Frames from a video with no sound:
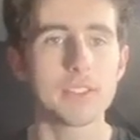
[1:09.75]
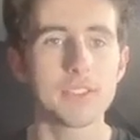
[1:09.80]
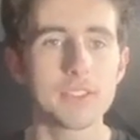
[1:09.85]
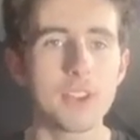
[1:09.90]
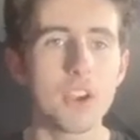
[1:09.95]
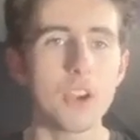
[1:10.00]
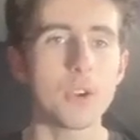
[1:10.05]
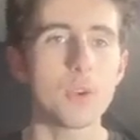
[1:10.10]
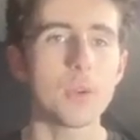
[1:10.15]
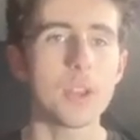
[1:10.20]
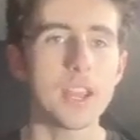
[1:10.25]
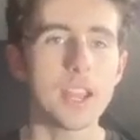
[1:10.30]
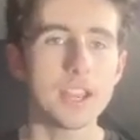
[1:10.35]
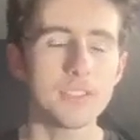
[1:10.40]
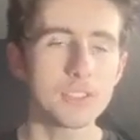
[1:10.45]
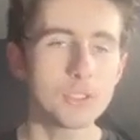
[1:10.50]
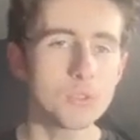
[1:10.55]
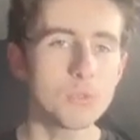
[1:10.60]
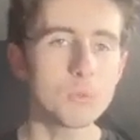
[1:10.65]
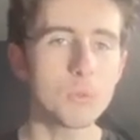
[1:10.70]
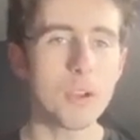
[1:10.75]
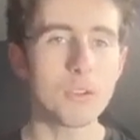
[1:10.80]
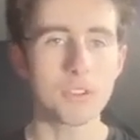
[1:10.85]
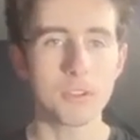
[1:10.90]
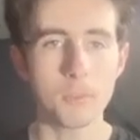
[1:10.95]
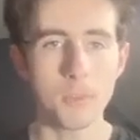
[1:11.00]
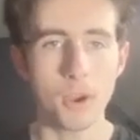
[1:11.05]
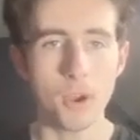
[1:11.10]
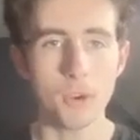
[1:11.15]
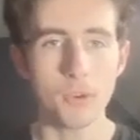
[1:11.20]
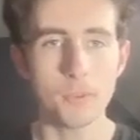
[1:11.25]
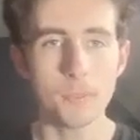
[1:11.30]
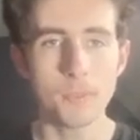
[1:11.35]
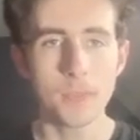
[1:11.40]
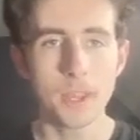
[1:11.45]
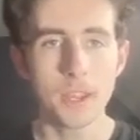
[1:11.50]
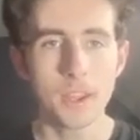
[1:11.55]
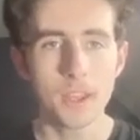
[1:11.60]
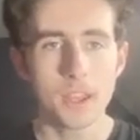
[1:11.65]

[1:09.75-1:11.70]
So, it's called Welcome Home.